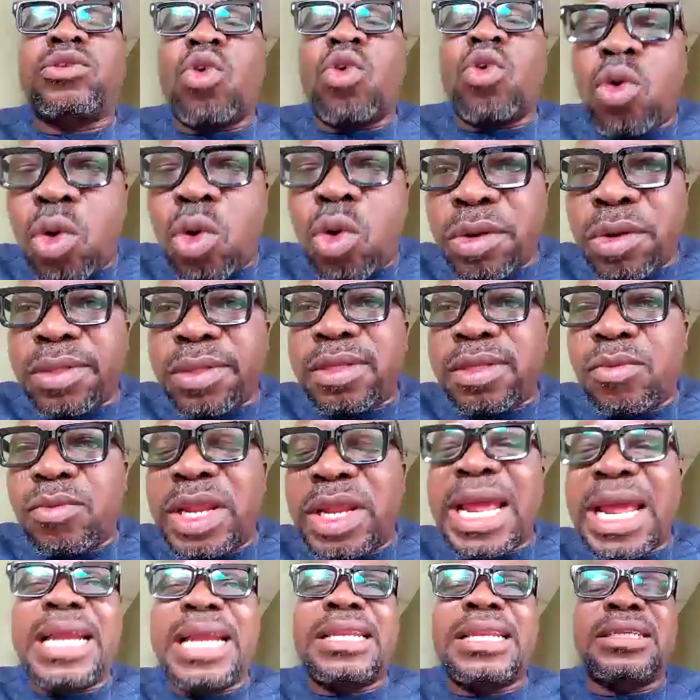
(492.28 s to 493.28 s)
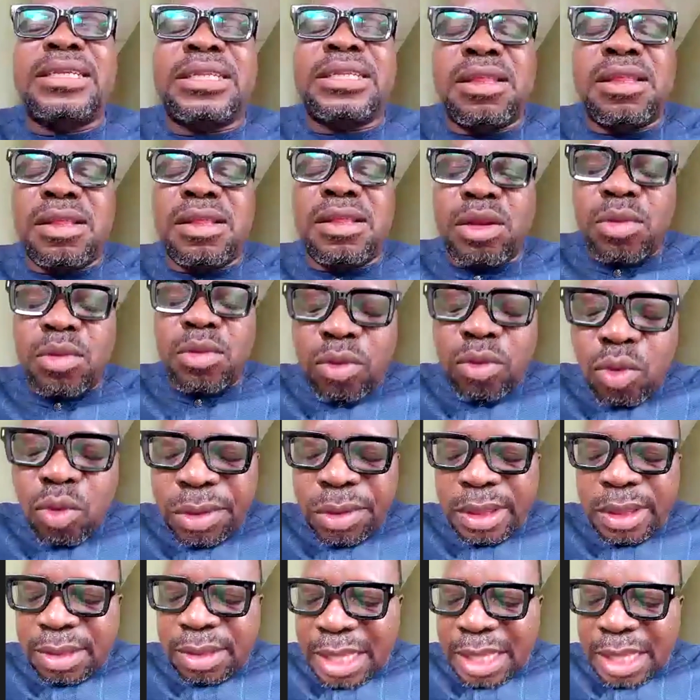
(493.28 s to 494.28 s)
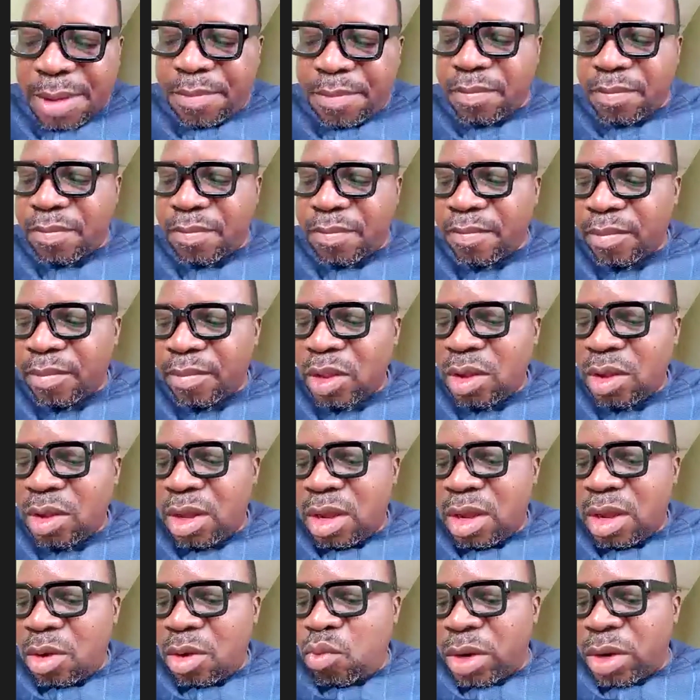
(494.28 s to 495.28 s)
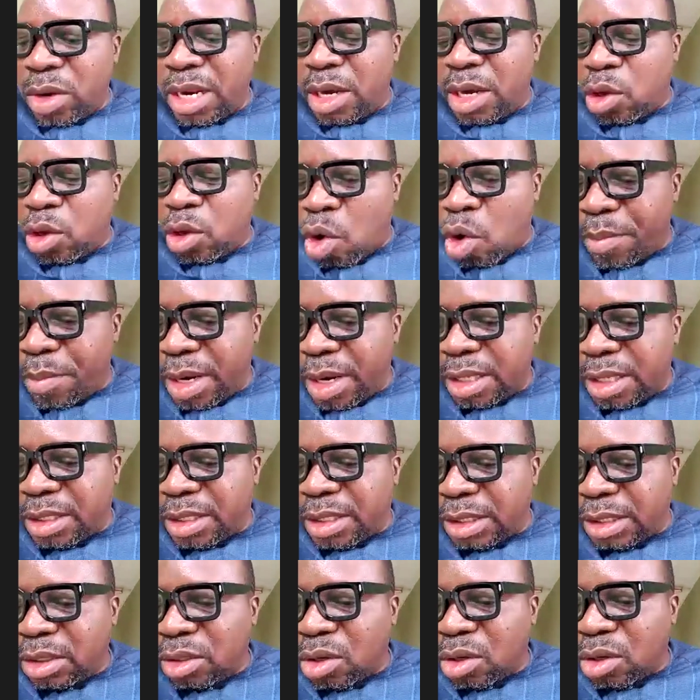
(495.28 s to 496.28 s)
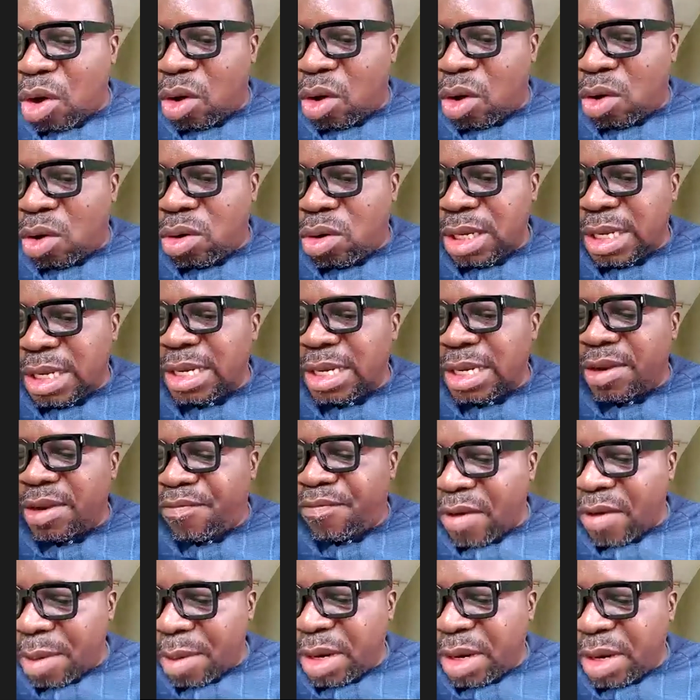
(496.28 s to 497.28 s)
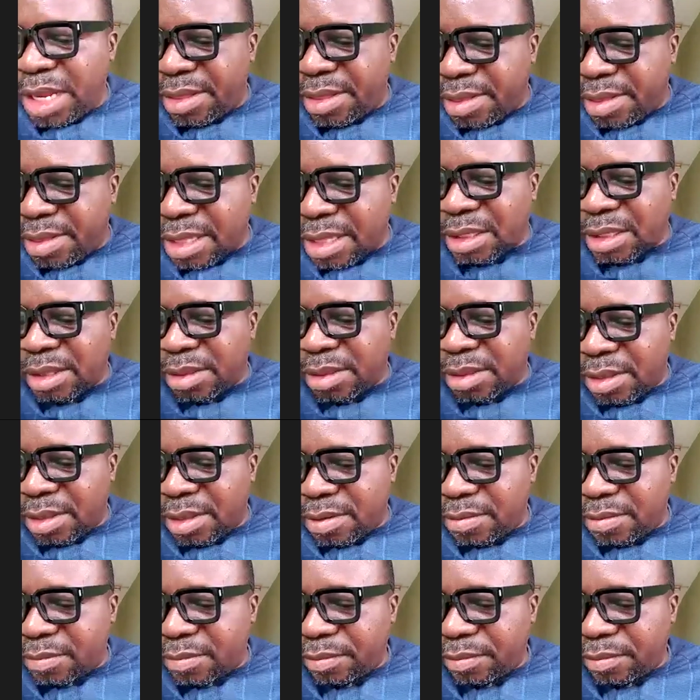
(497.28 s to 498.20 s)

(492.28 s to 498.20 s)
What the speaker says: occurs, whether it is in the school system, within the community, or in the family settings.